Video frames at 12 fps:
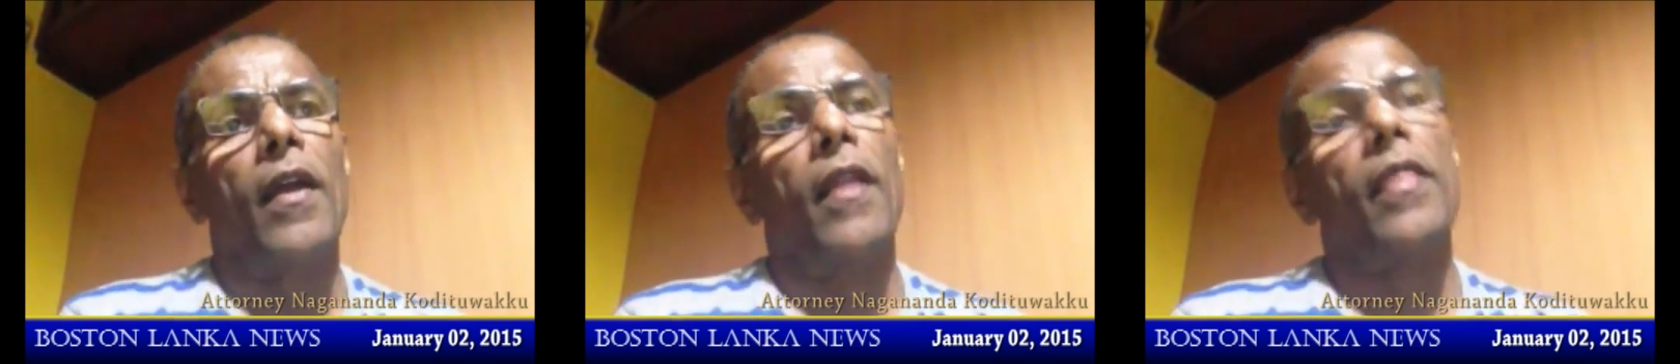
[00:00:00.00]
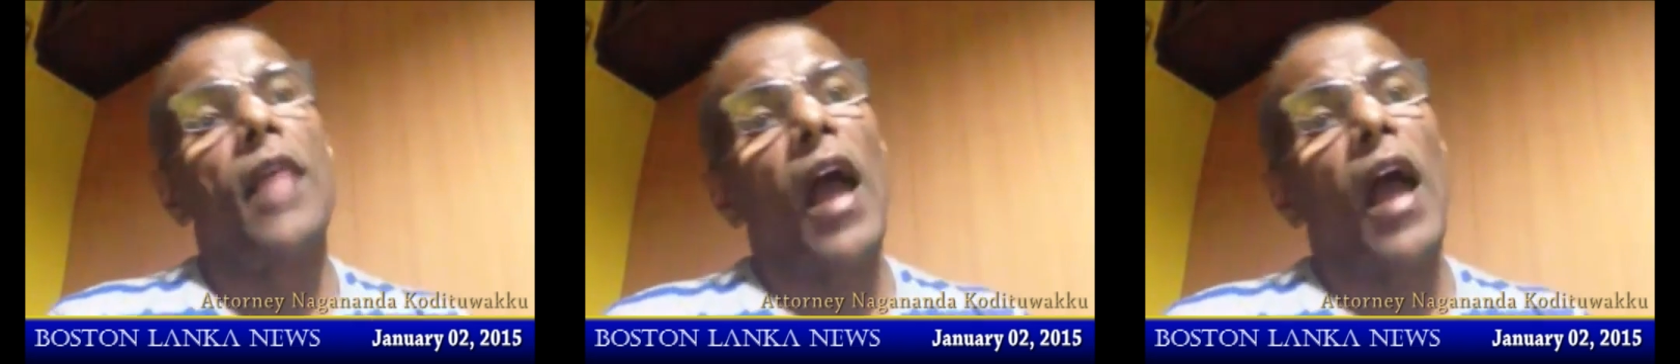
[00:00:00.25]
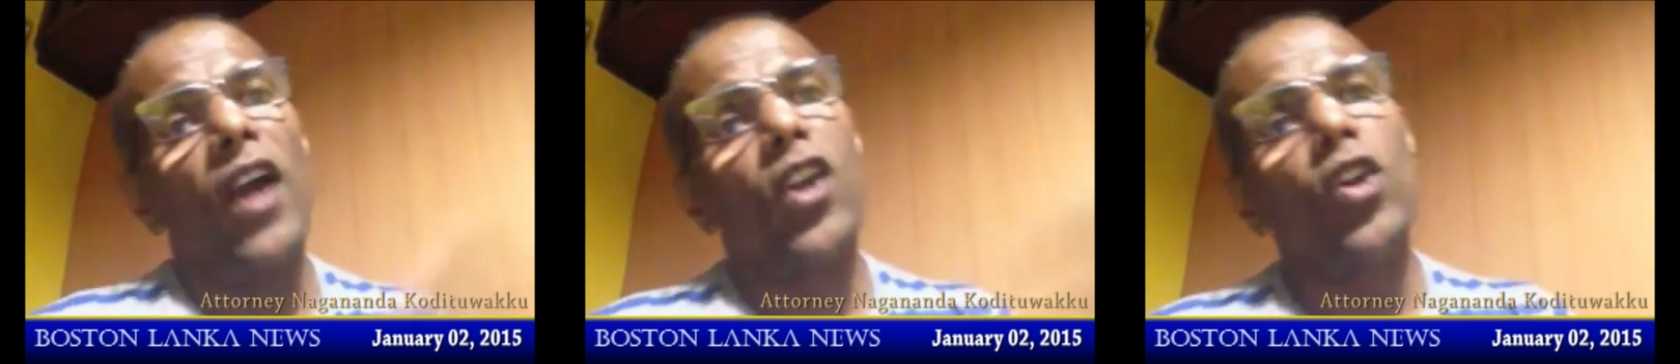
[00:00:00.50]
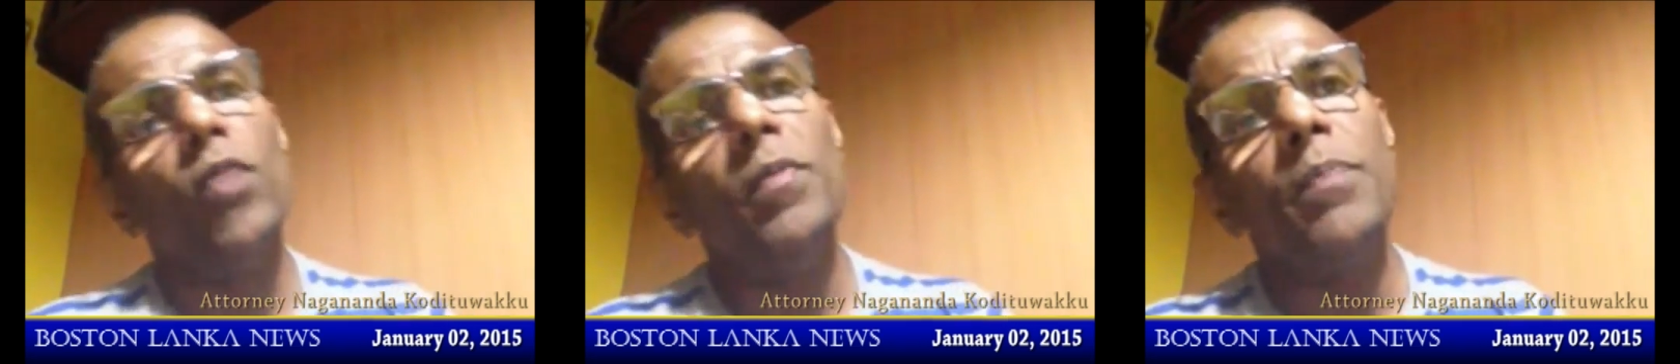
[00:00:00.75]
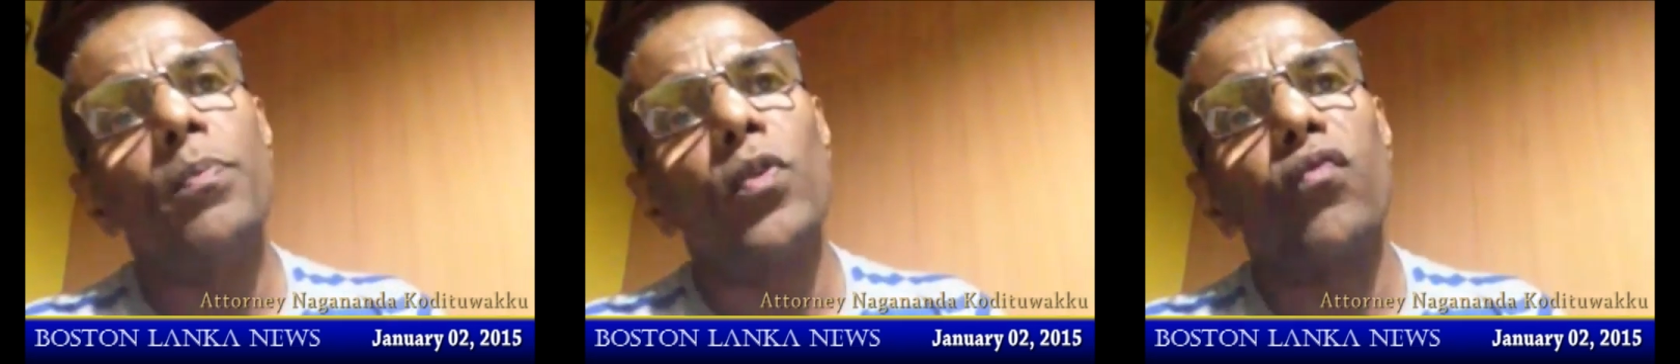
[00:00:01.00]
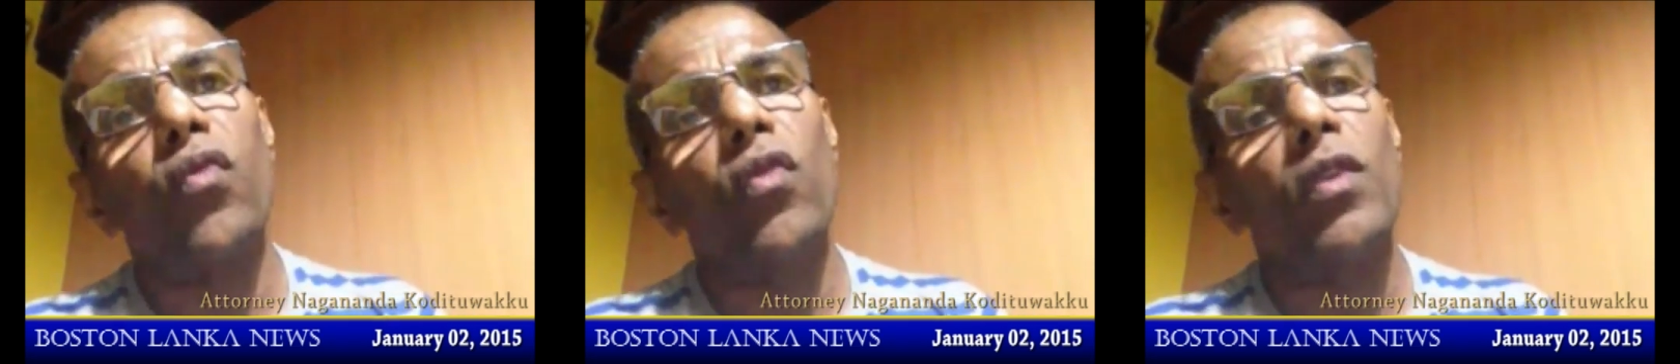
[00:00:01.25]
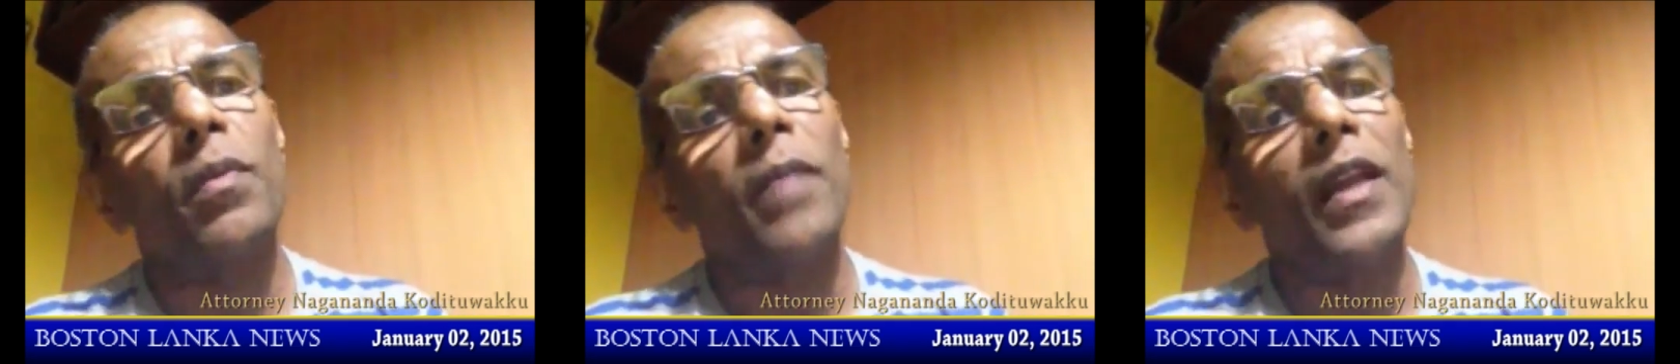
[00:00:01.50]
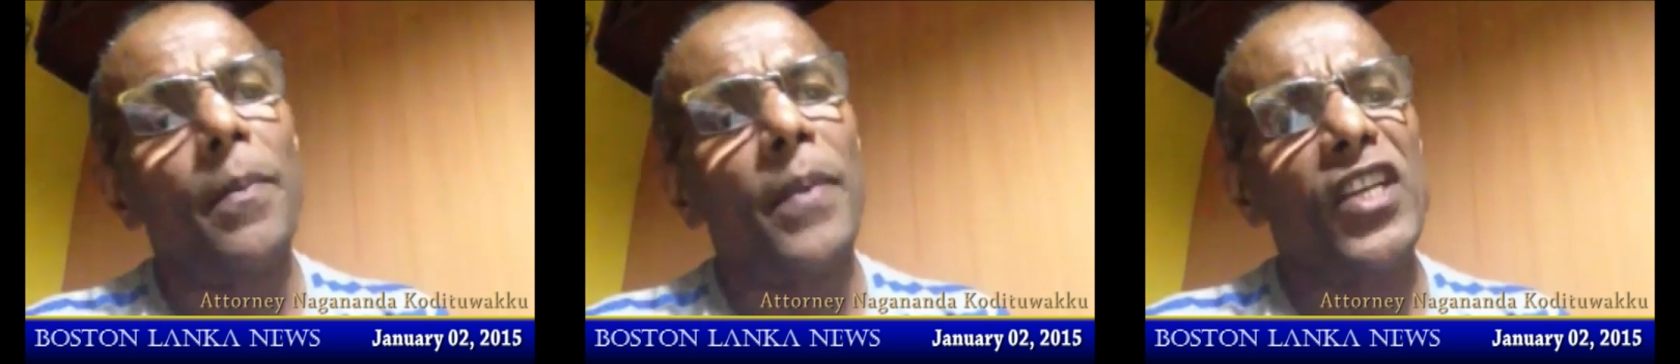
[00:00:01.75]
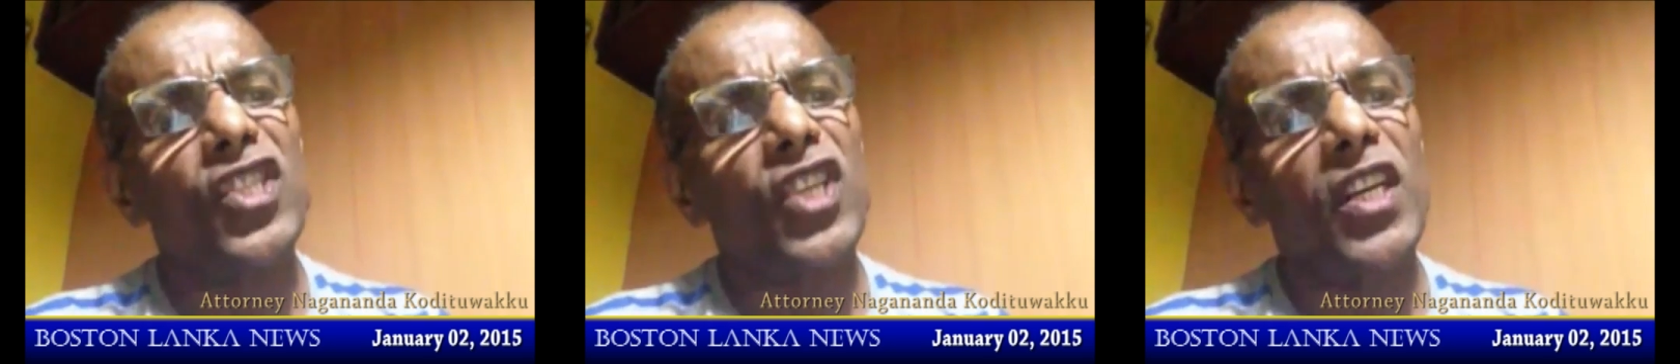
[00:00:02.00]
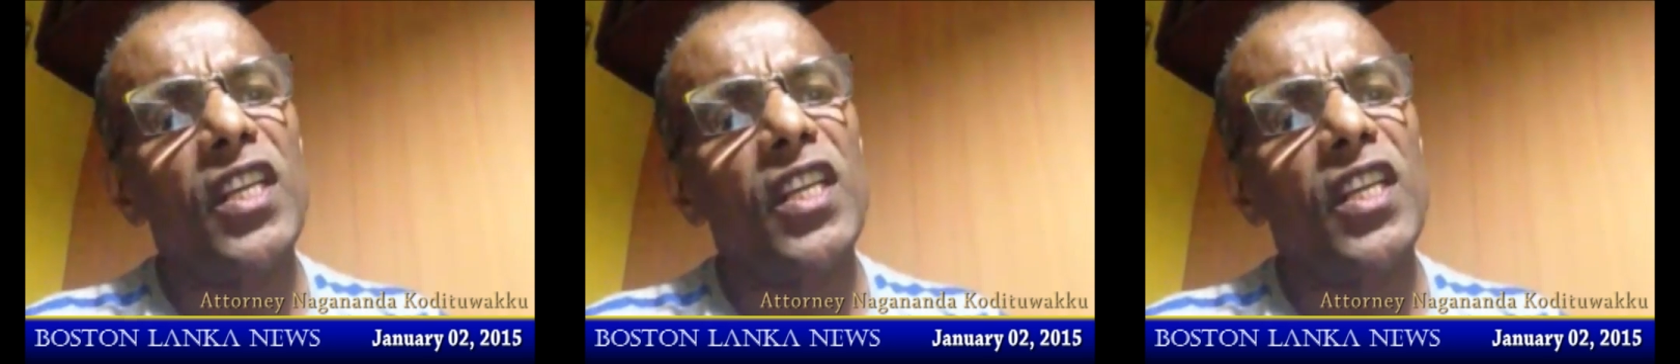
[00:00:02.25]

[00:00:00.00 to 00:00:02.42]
The argument put forward by the petitioner